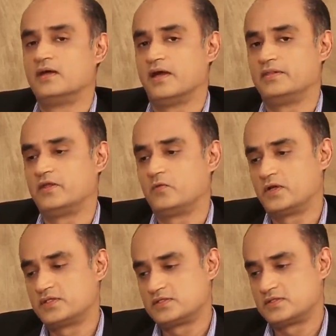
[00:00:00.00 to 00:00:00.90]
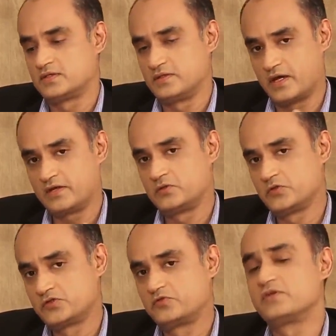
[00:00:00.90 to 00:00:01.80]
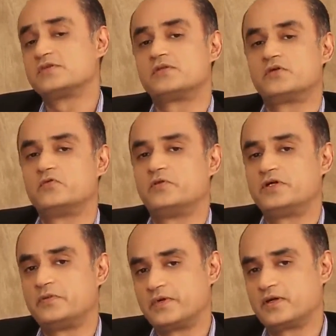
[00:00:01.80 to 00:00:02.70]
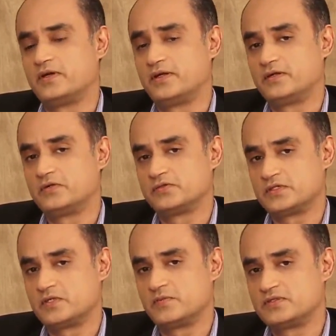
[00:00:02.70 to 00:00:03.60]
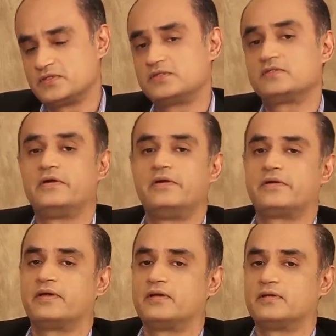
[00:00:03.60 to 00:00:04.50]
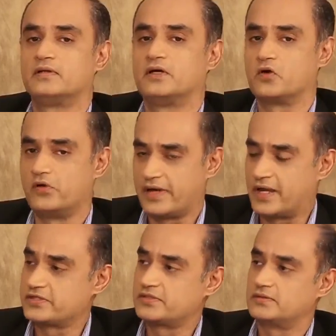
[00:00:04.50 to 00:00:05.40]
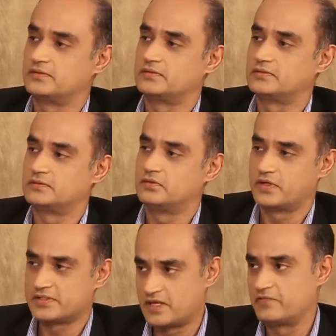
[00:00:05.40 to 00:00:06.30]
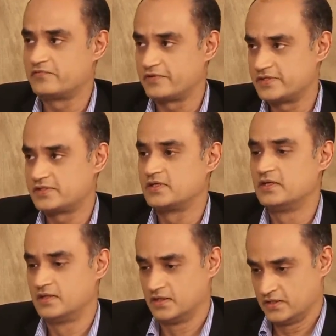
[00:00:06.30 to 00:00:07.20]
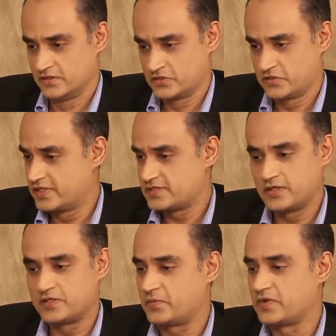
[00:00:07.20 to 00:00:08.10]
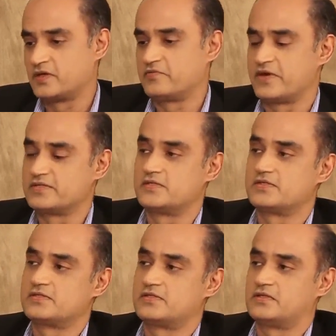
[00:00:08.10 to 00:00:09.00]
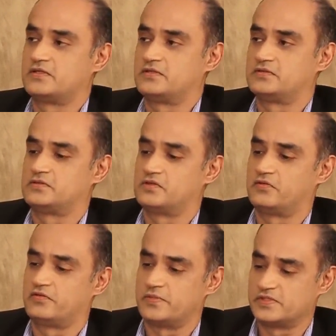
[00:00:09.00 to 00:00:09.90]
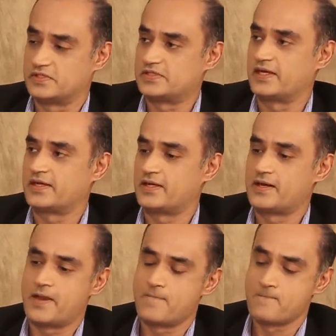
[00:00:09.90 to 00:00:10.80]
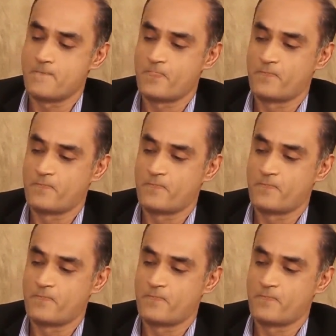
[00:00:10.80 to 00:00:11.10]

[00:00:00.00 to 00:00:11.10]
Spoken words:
and then once those two phases are over, typically you see businesses entering a contraction or a slump phase. So these are the typical phases of a business cycle, and